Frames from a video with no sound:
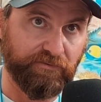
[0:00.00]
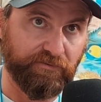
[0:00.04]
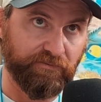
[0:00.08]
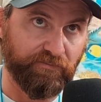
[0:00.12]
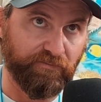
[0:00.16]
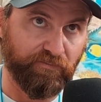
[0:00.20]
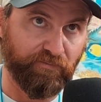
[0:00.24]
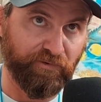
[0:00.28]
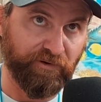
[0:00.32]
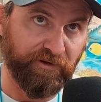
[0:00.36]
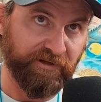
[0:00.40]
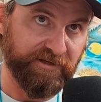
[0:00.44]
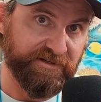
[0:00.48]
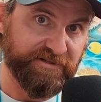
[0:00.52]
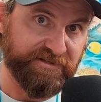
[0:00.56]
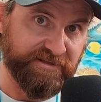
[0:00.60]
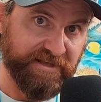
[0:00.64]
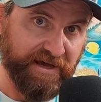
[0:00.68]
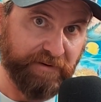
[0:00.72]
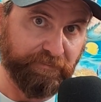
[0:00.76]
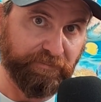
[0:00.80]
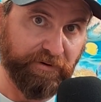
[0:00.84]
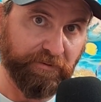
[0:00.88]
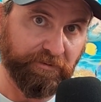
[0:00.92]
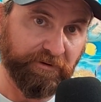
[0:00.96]
released
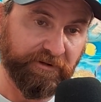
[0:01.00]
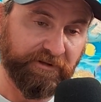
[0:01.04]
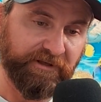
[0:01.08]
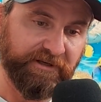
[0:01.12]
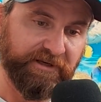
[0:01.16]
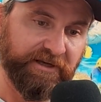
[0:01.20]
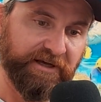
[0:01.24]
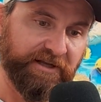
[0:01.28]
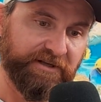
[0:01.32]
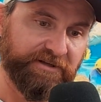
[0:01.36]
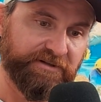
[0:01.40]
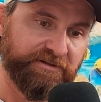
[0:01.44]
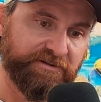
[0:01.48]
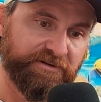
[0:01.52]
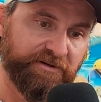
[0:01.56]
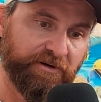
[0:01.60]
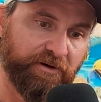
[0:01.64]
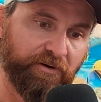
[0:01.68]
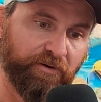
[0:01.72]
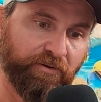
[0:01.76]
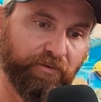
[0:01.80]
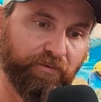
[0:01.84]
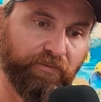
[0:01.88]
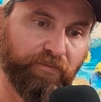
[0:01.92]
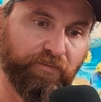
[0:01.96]
that publicly yet.
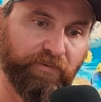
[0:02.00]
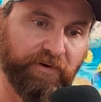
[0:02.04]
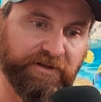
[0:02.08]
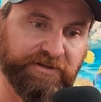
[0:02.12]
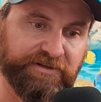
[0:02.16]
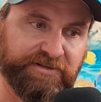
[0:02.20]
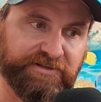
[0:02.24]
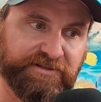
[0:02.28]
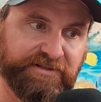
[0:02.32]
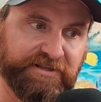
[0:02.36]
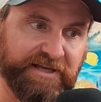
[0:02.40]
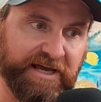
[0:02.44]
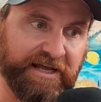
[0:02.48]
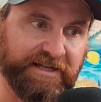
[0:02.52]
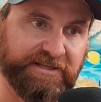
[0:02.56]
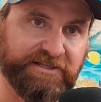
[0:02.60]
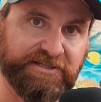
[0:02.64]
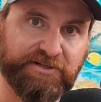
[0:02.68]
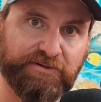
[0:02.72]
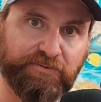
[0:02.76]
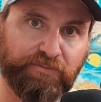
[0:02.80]
So once that's